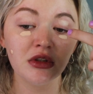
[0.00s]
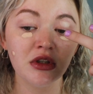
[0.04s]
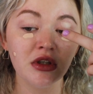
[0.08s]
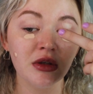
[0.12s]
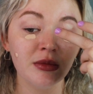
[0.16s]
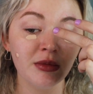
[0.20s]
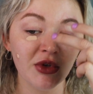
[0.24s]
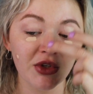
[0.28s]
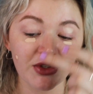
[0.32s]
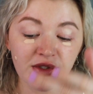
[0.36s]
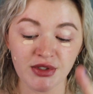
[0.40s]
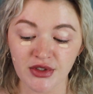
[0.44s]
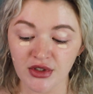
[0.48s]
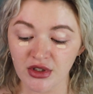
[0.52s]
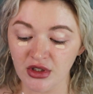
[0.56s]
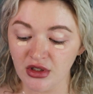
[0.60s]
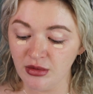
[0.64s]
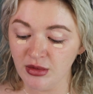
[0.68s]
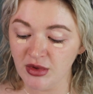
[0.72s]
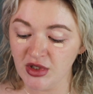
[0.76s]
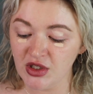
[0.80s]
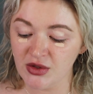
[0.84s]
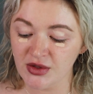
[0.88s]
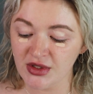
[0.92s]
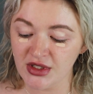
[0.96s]
I'm also gonna
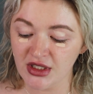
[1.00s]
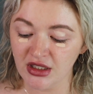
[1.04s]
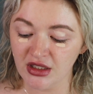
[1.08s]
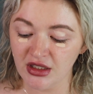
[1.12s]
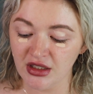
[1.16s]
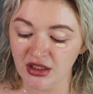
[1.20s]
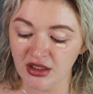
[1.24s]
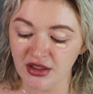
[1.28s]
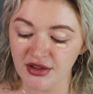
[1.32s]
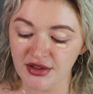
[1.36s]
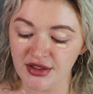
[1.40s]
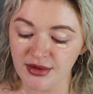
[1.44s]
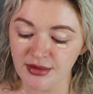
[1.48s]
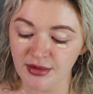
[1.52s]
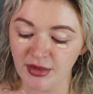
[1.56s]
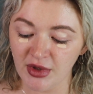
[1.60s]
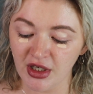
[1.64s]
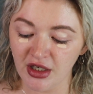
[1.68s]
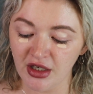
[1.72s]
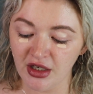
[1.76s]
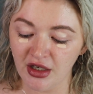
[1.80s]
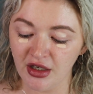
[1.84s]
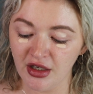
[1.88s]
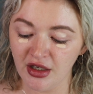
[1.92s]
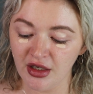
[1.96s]
be using it as
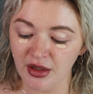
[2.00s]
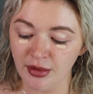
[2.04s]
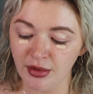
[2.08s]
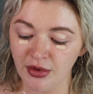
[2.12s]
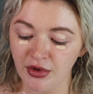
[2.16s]
my eye